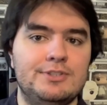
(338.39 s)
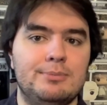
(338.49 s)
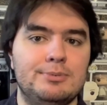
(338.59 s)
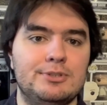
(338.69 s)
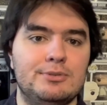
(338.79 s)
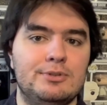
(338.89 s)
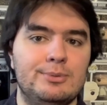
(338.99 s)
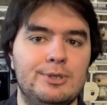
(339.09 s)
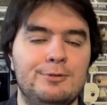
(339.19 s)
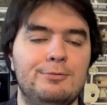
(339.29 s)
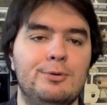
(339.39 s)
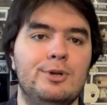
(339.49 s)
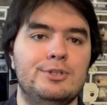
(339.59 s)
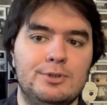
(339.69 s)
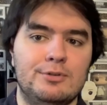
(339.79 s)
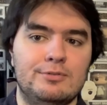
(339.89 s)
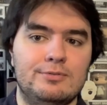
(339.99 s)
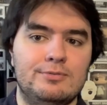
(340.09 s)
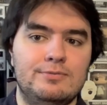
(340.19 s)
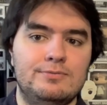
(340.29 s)
episode three or four to sort of
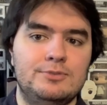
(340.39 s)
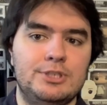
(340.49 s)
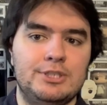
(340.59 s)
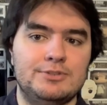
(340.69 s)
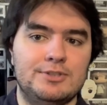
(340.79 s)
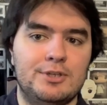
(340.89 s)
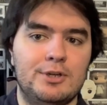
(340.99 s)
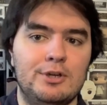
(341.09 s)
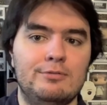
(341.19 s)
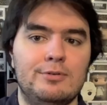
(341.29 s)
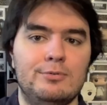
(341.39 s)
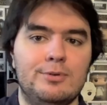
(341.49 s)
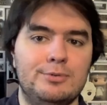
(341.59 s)
change the curve of it was